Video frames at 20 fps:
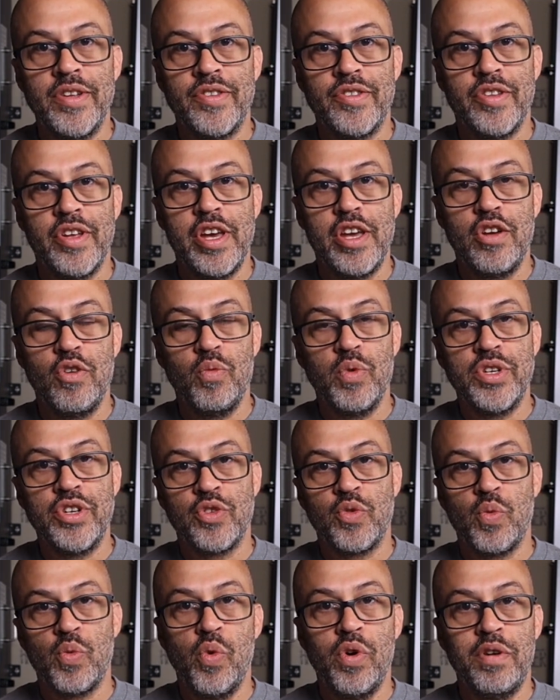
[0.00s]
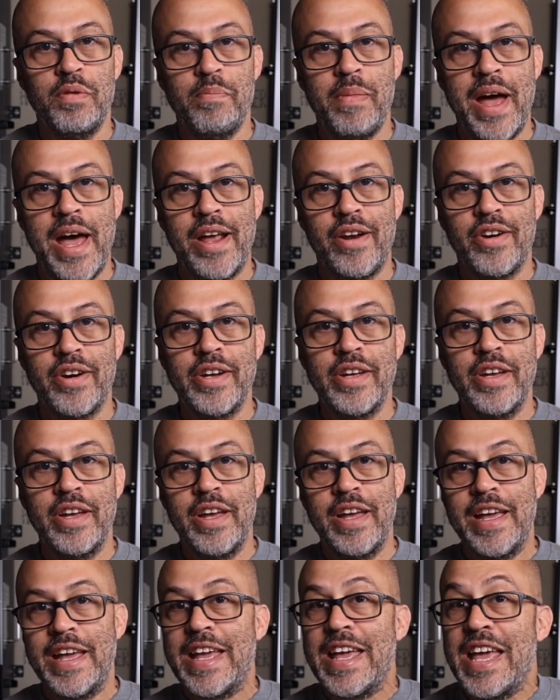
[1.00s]
thing with just one battery
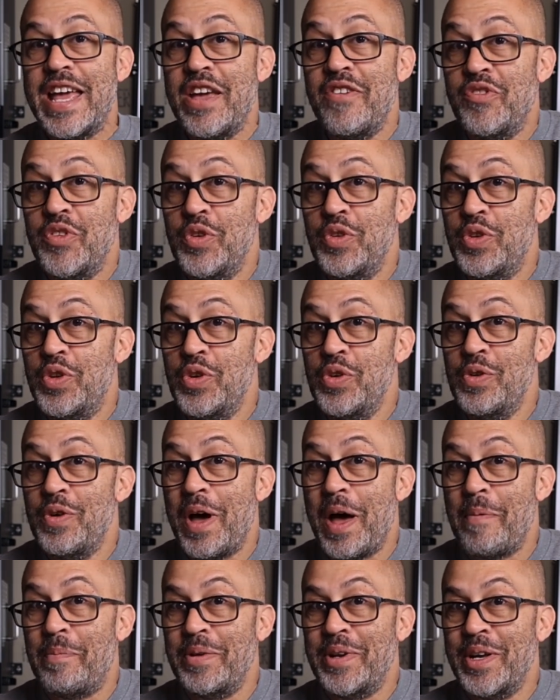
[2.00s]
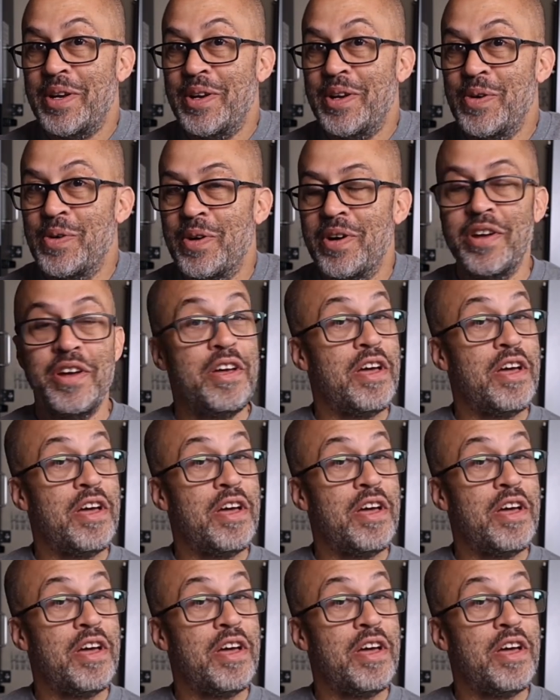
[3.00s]
if you do happen to do it?